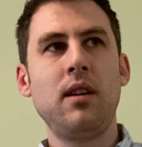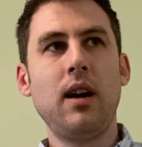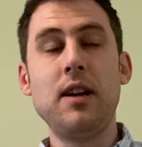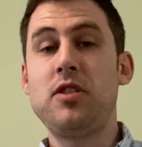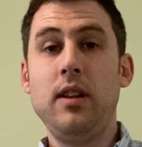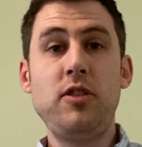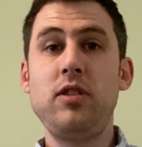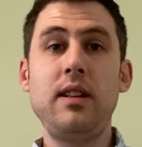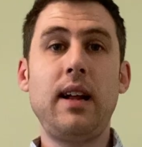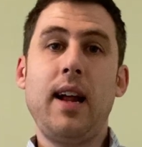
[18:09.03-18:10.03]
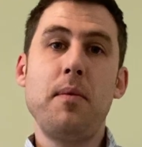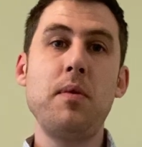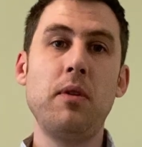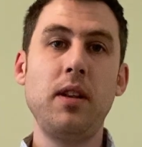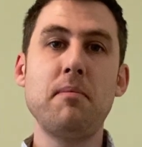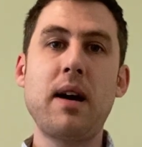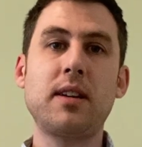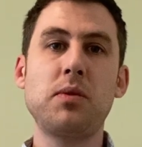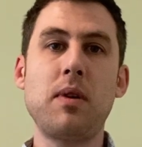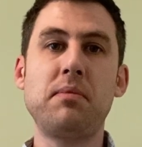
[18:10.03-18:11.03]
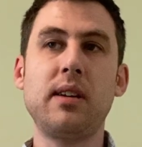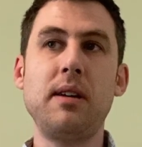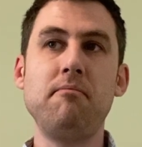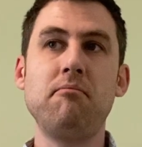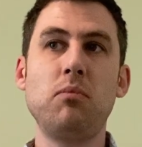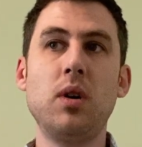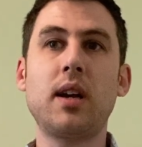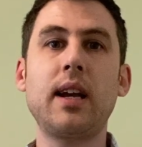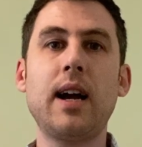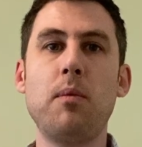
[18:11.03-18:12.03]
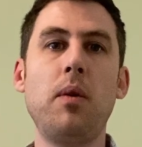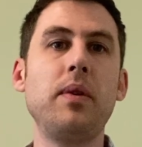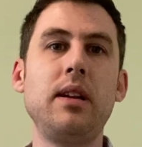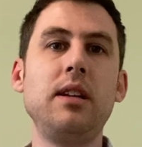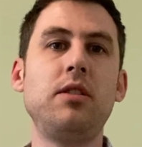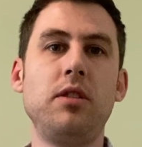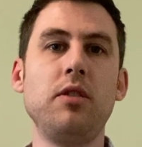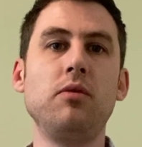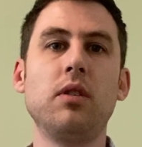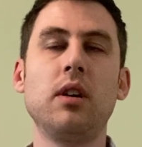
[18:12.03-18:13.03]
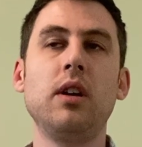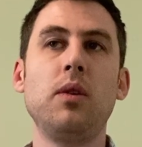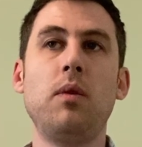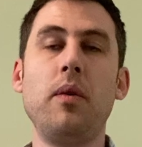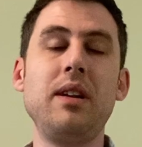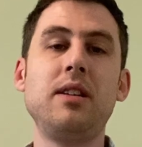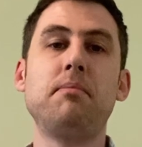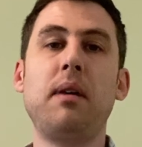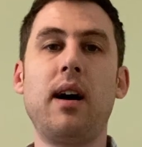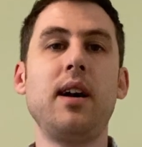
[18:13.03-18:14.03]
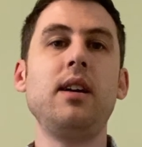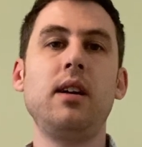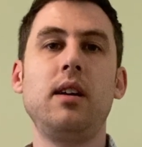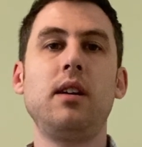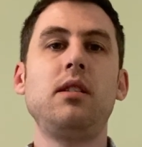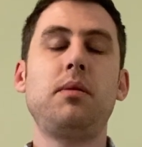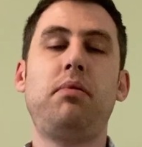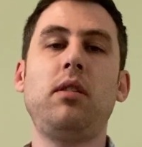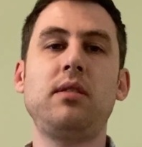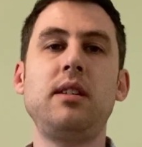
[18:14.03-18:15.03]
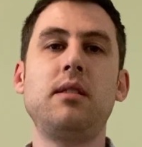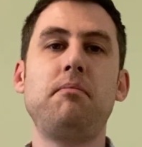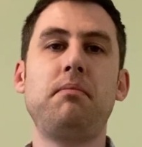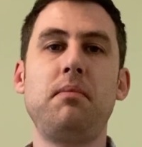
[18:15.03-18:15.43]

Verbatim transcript: And so literally that night we were on the Baccus website working out what we would need to do what we need to buy to proxy the,